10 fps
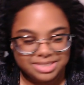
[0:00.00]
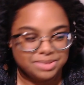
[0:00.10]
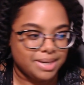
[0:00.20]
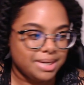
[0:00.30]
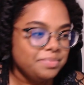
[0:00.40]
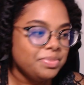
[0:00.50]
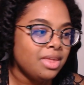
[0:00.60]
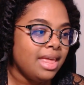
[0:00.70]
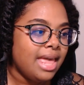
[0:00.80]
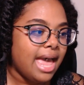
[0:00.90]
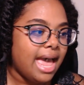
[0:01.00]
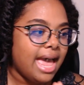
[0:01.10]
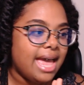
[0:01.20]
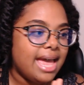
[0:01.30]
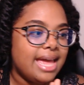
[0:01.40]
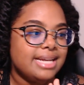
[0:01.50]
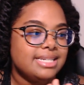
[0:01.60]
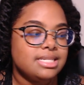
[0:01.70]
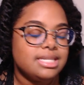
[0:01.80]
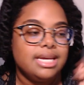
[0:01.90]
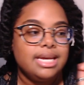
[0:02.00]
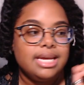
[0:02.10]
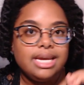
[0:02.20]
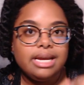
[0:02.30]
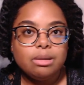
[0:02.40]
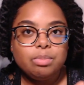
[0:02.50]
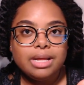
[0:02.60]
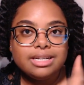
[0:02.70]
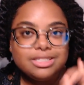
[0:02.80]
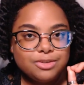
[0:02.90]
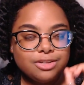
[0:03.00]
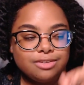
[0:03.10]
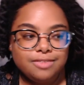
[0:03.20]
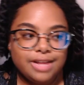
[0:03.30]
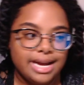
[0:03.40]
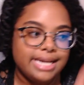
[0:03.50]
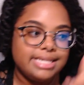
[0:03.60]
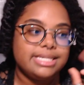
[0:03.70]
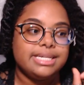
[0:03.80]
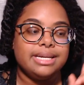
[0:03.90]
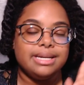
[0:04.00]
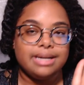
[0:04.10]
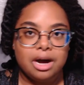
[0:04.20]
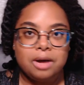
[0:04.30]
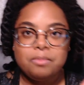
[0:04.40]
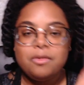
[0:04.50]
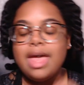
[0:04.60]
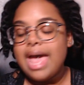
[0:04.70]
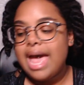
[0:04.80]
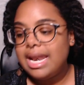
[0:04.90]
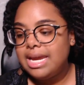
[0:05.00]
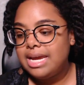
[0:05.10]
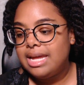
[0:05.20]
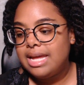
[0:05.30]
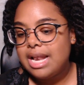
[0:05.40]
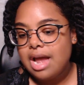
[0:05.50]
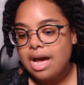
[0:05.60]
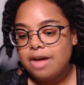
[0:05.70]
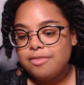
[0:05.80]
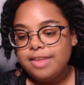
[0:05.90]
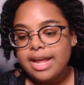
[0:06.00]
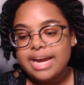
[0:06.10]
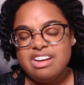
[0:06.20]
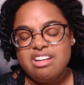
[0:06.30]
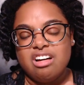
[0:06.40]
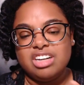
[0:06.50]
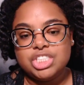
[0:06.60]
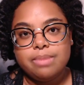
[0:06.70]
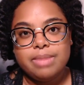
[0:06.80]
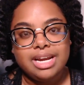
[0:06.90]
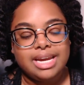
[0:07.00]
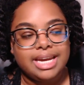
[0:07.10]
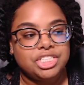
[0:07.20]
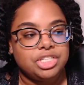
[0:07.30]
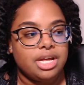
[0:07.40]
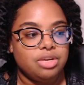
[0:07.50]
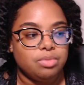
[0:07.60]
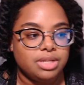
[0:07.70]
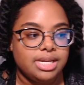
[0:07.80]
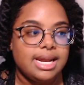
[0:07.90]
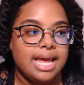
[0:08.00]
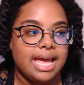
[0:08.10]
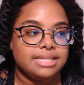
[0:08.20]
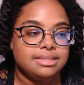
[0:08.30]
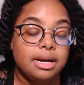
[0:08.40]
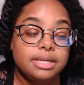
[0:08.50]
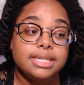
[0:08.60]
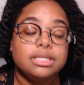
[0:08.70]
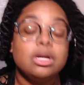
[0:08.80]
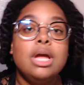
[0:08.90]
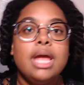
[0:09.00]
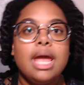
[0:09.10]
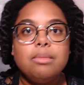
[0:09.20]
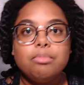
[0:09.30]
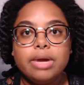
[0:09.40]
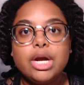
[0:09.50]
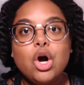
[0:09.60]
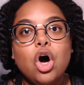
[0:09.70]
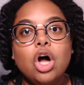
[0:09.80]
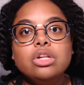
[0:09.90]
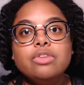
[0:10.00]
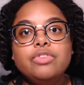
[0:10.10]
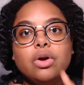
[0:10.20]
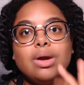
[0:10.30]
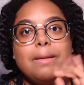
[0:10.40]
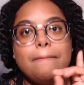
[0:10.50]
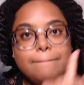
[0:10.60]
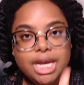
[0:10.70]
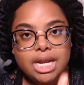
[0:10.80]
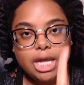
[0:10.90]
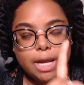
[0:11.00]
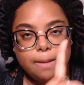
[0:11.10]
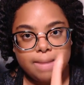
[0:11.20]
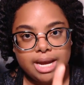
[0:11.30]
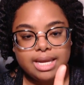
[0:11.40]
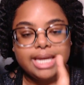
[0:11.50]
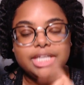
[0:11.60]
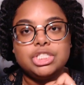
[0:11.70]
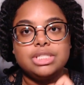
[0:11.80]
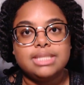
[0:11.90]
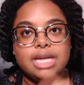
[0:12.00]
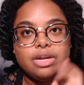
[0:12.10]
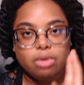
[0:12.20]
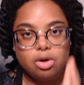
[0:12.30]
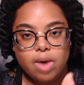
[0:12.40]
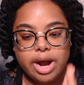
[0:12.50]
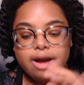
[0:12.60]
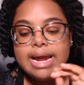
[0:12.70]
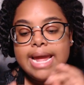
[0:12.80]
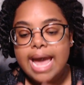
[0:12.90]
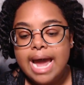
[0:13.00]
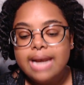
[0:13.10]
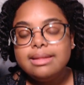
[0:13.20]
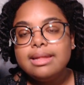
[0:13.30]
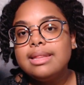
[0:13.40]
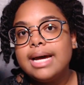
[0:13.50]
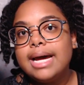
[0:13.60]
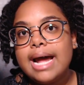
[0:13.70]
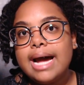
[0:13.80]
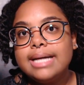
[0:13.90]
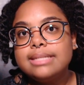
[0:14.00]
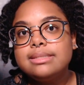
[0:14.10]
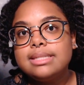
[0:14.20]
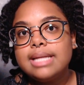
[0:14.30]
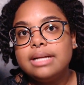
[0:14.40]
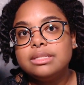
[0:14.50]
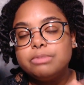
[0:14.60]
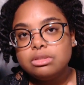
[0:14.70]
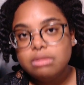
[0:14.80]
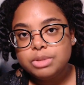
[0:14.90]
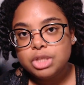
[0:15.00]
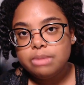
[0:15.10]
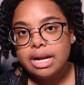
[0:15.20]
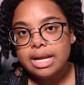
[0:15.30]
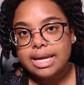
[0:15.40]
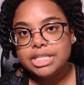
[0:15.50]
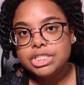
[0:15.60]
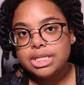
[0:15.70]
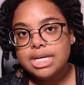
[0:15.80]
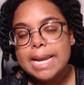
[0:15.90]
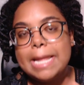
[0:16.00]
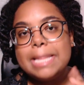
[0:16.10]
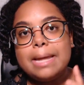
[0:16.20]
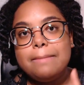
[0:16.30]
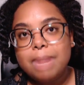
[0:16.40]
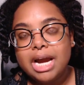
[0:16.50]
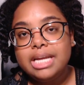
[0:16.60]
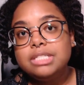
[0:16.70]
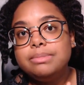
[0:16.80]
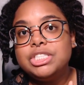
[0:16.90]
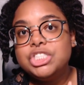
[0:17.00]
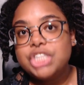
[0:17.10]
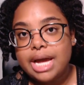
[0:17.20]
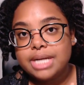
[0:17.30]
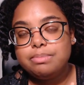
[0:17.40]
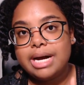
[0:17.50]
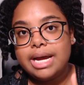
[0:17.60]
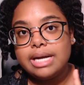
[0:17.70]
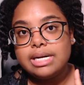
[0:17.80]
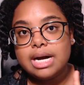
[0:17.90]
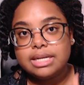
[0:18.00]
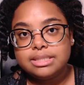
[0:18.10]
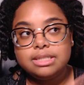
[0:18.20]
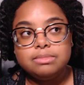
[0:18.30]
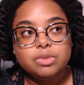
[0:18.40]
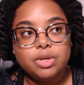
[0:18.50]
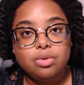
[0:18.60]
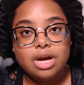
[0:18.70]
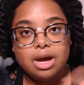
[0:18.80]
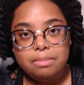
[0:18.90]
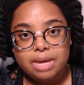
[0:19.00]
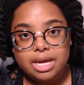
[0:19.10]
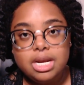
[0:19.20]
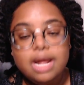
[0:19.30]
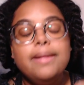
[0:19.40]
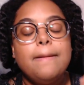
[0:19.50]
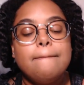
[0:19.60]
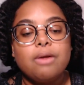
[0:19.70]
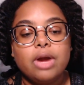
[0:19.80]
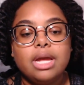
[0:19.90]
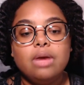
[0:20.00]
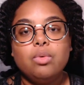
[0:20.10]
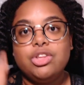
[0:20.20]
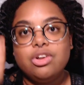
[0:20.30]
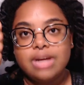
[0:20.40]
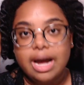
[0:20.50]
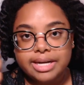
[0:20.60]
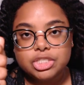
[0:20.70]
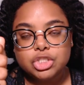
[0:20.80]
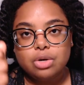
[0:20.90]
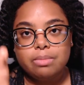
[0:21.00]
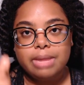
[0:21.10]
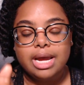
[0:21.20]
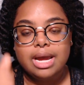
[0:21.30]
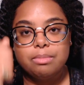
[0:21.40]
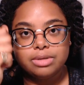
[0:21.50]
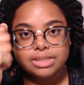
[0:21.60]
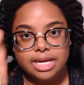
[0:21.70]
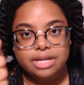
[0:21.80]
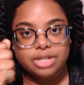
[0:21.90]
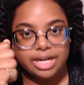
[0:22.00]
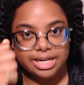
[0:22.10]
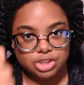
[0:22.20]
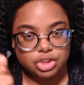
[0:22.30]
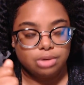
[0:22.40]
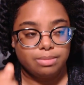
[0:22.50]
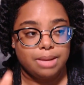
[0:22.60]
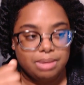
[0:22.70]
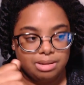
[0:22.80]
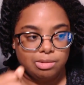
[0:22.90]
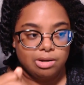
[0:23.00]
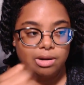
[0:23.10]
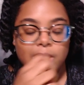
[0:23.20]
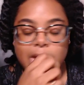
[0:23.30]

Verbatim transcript: as well. And earplugs for the flight, gum, any uh, flight nausea medication that you will need, hand sanitizer, and bring all of your immediate medications that you require. Anything that has that is prescription medication that might need to be checked by customs when you come in, bring it with your yakken shoumei and present your yakken shoumei paper.